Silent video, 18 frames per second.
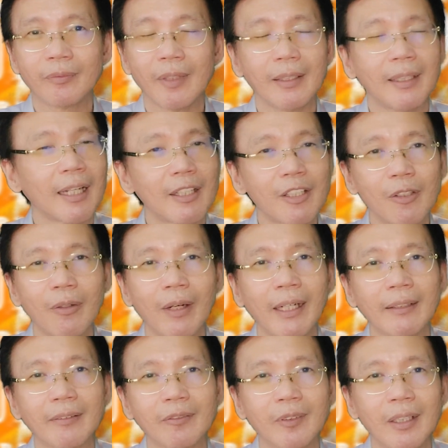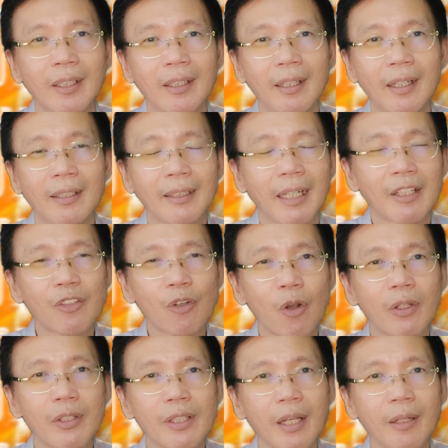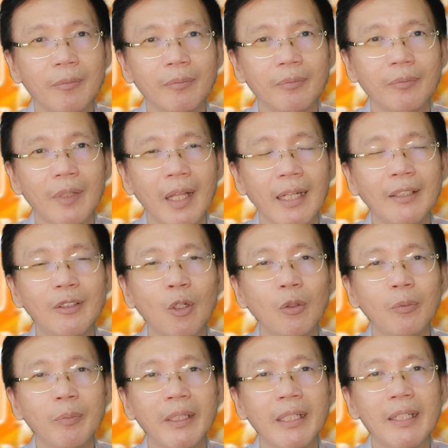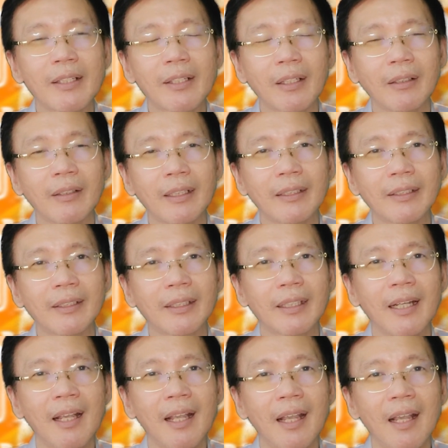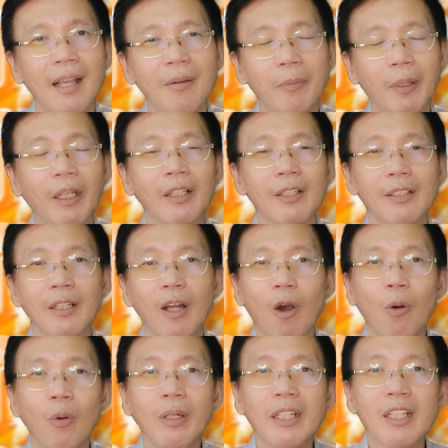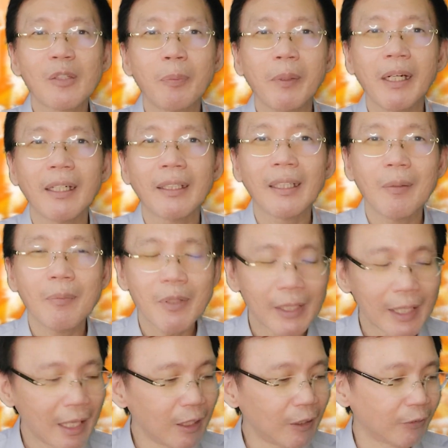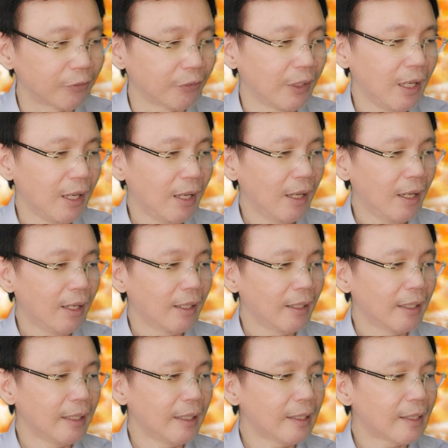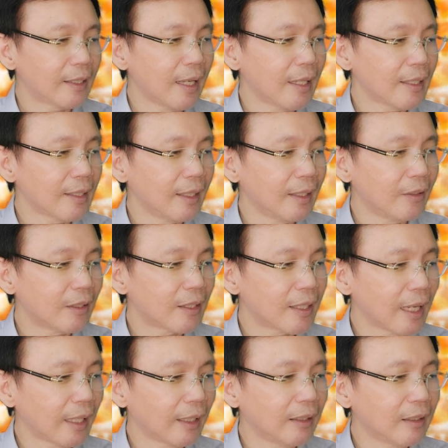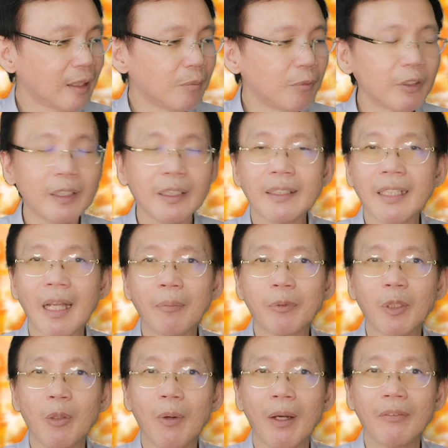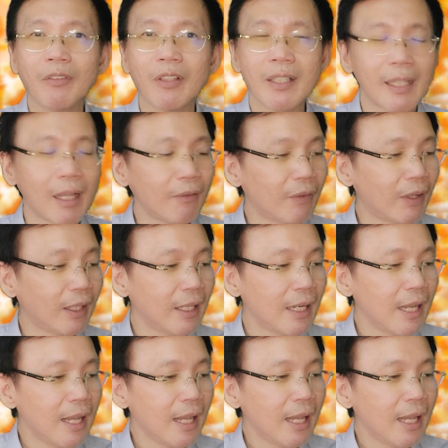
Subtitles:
That's great. That's awesome. And don't be discouraged. Because the Holy Spirit Himself, it says in 2 Timothy chapter 1, verse 7,